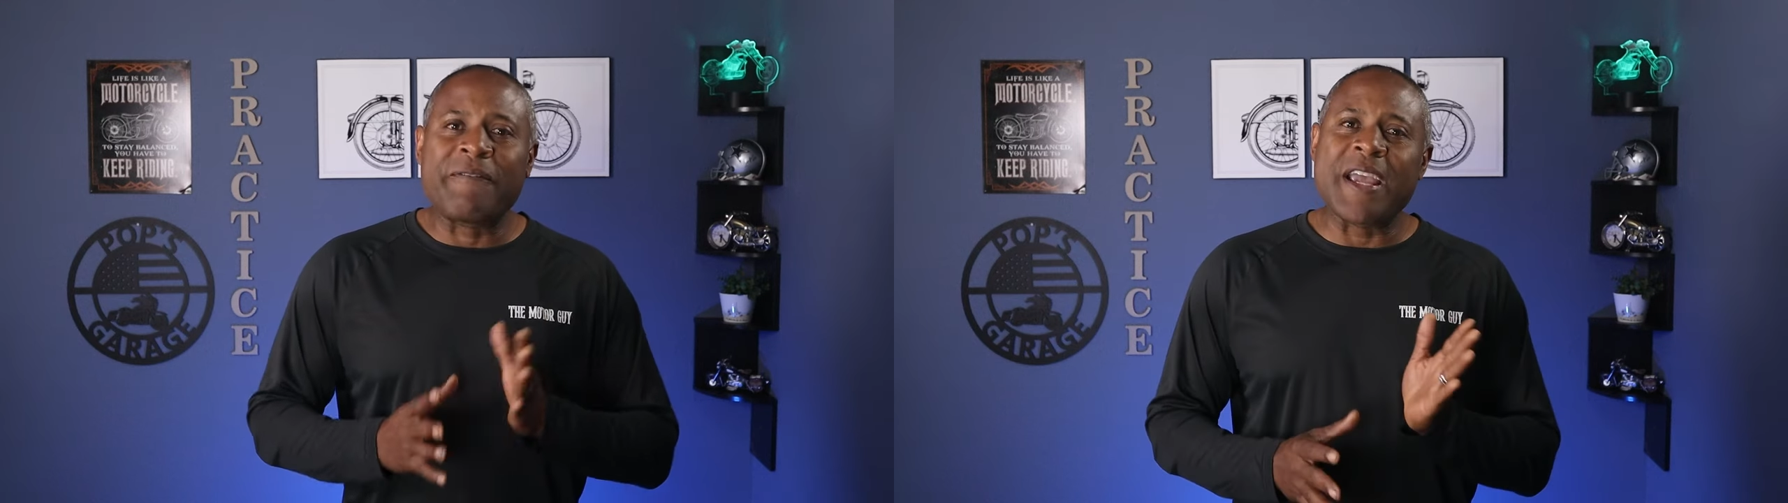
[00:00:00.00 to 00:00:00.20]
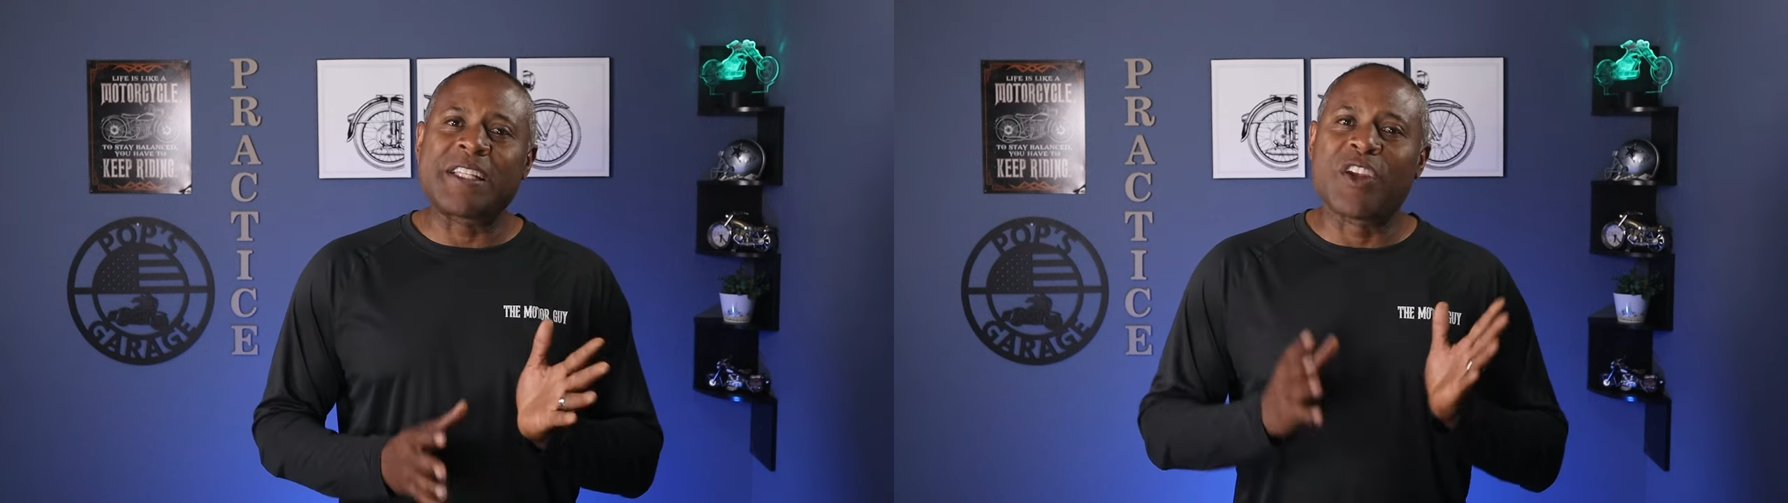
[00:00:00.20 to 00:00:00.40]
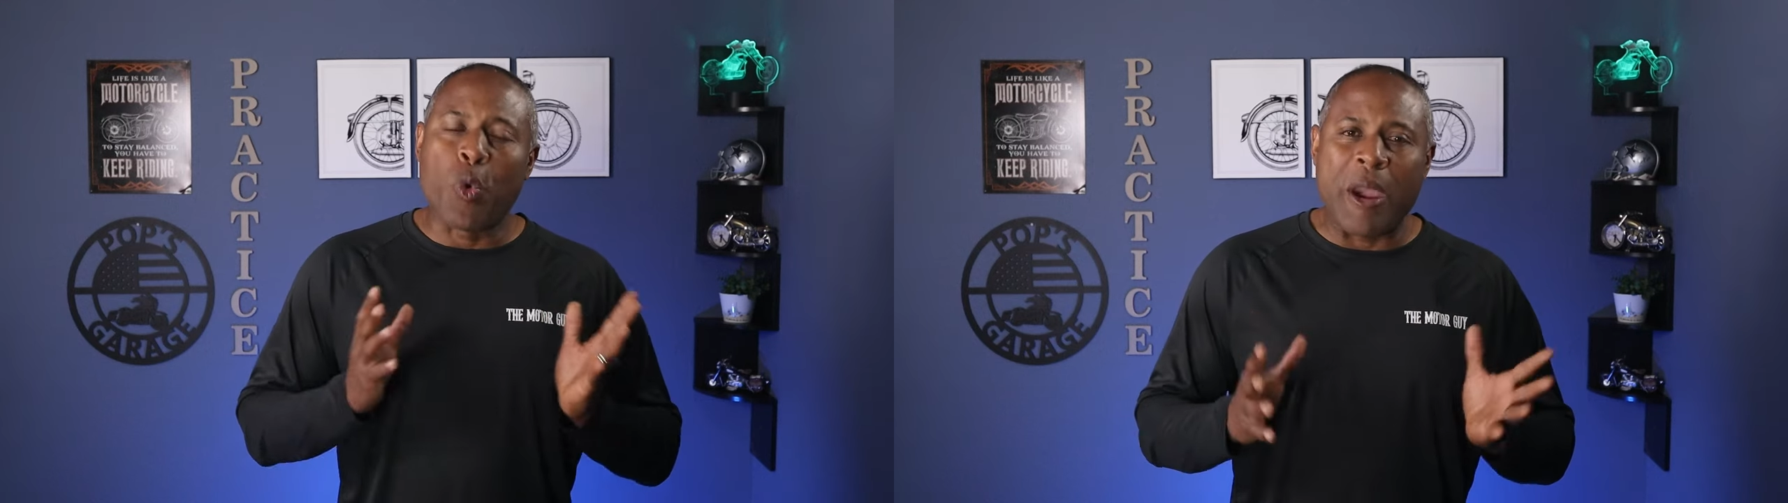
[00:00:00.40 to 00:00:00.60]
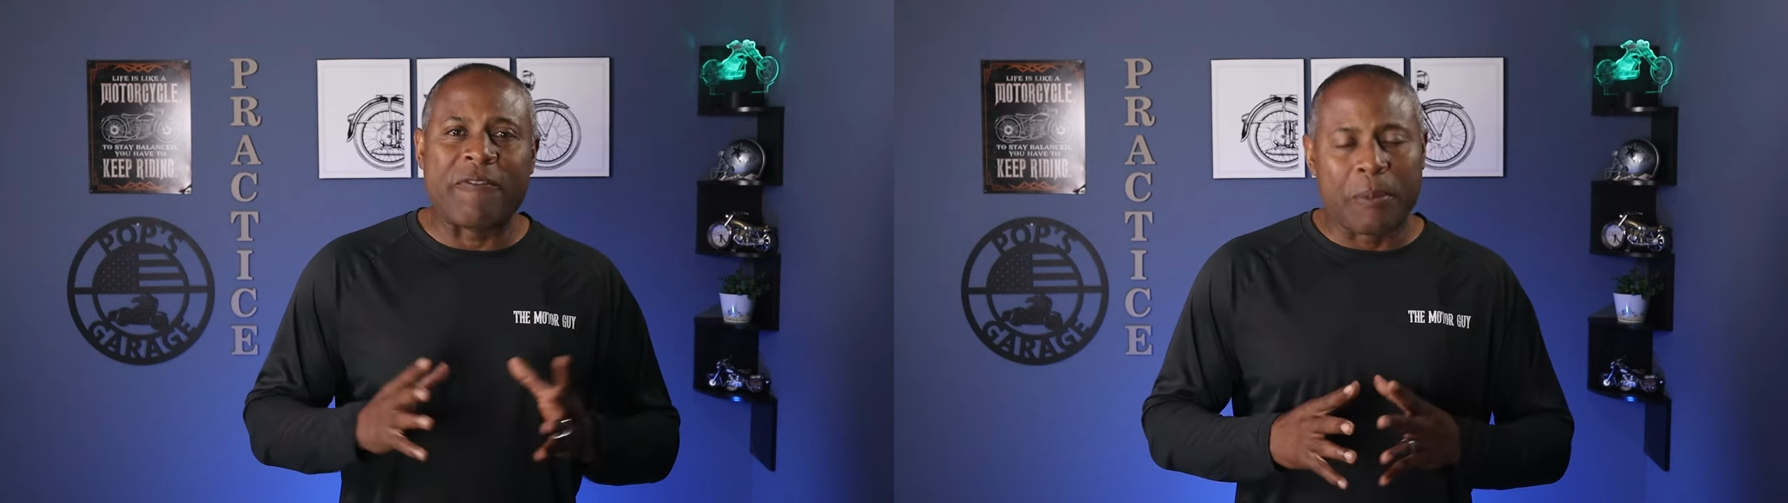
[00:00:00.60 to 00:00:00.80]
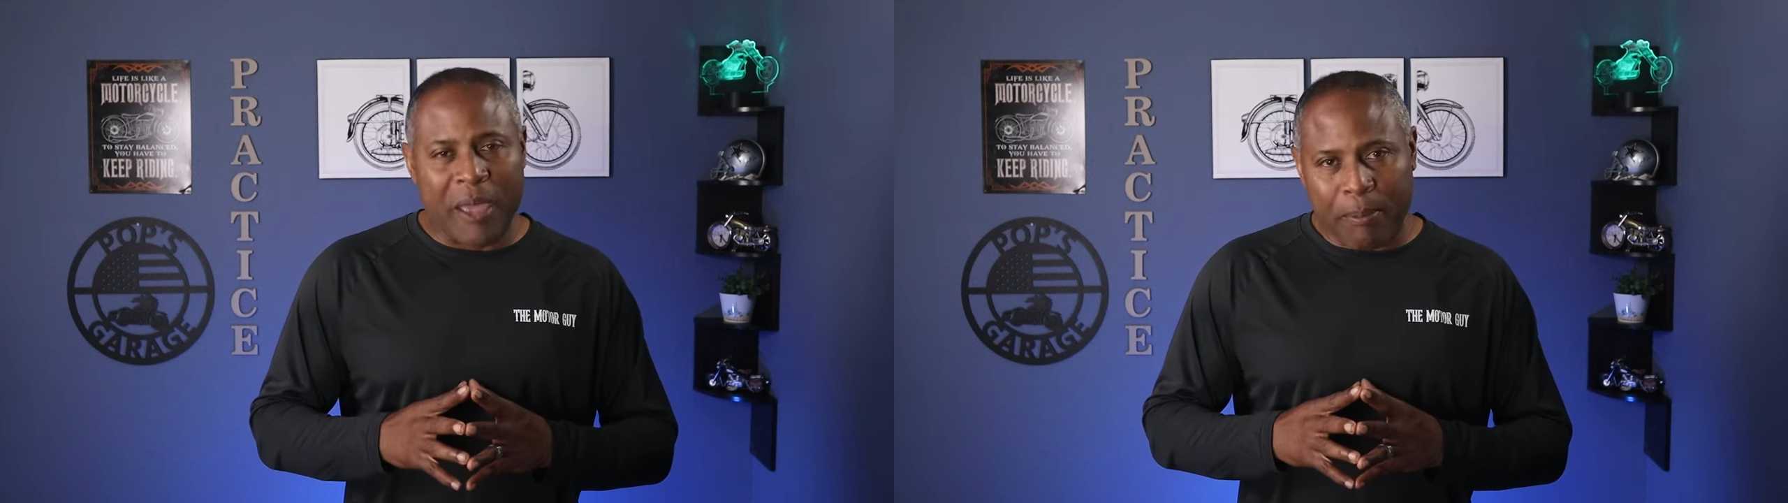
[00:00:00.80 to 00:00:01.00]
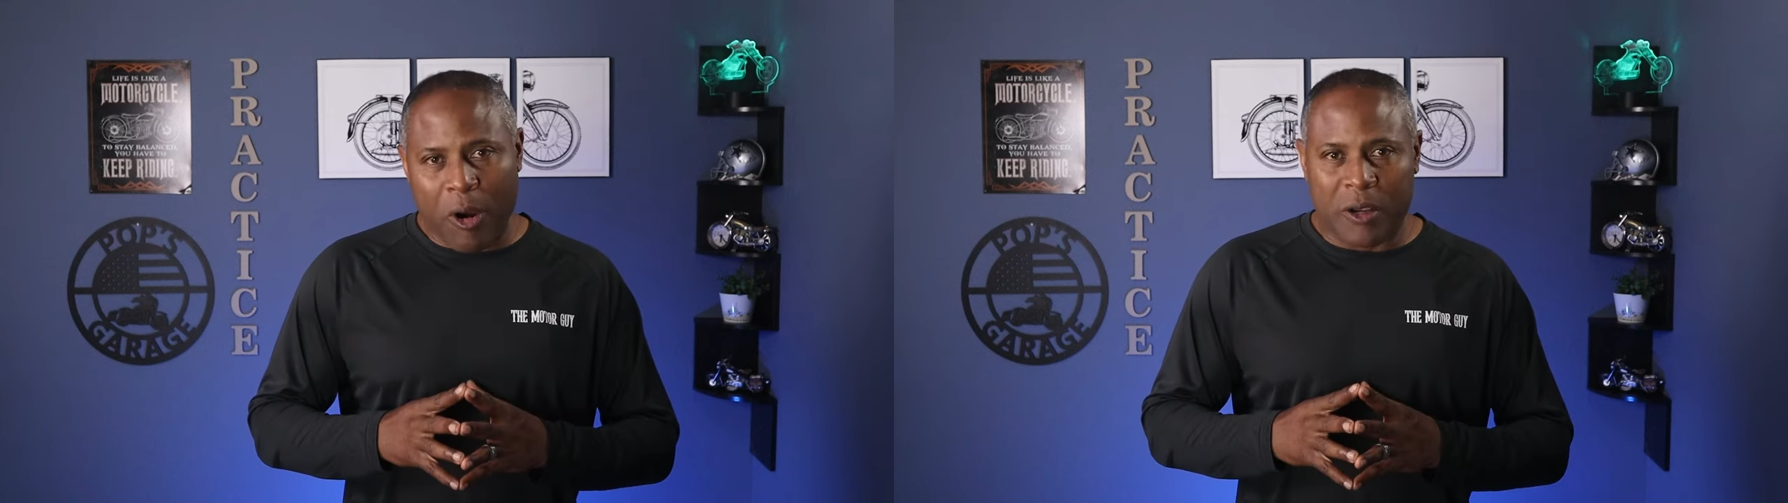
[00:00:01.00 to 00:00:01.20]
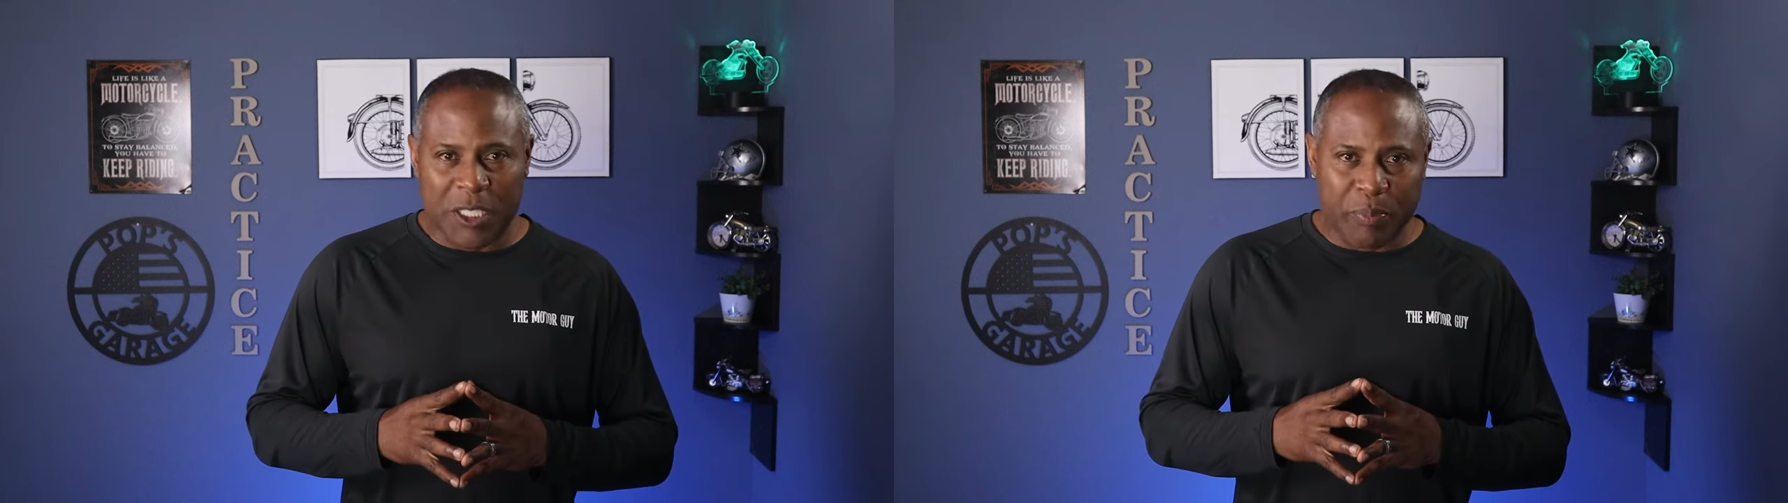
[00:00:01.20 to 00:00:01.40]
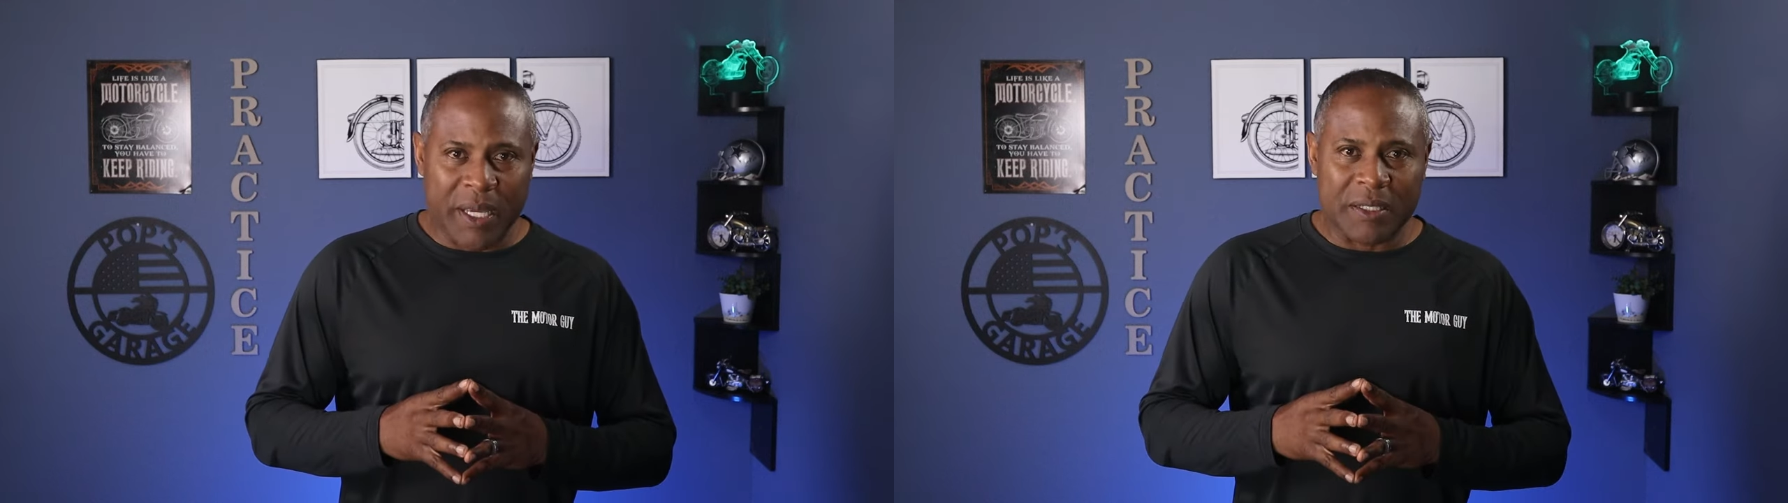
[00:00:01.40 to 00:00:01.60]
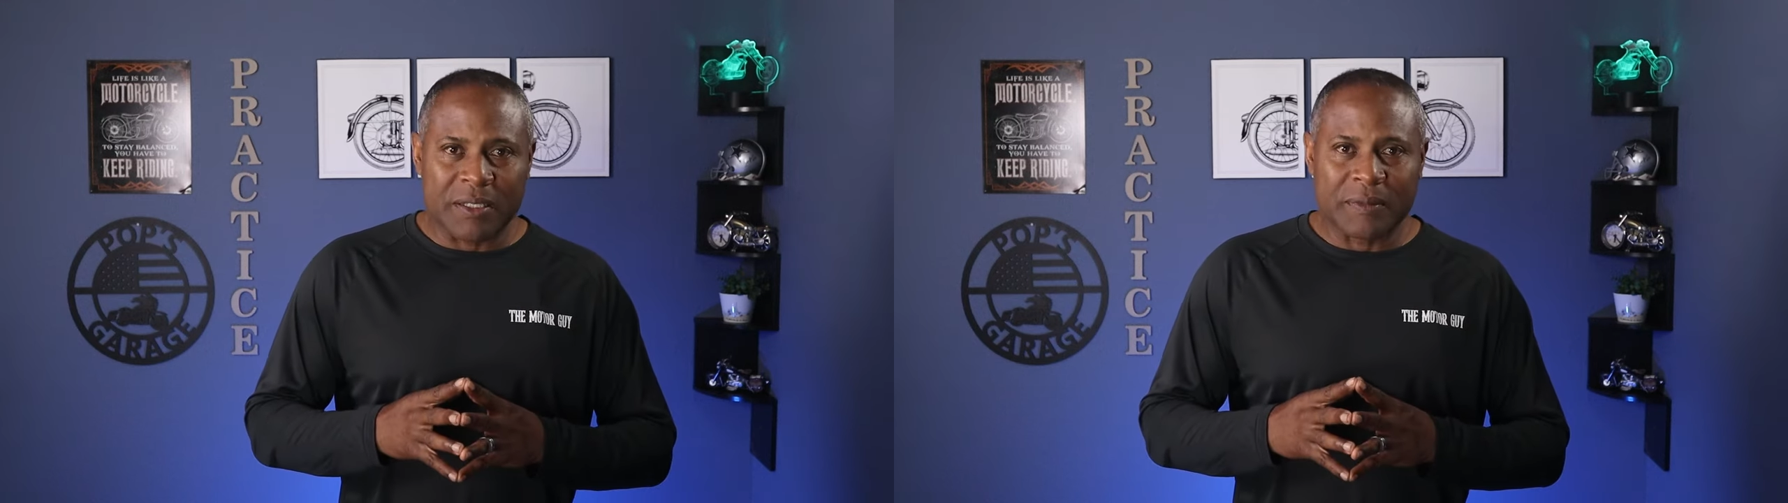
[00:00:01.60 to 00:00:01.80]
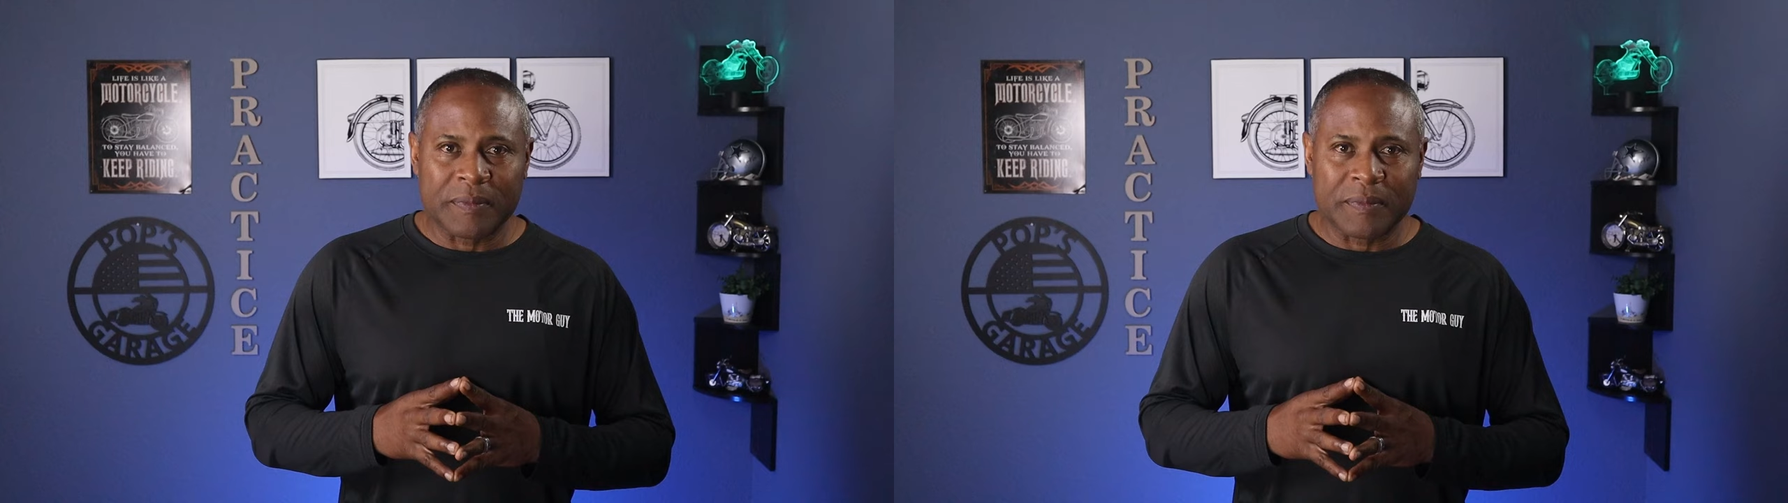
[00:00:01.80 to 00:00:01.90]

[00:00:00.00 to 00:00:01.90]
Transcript: facing away from that parking space.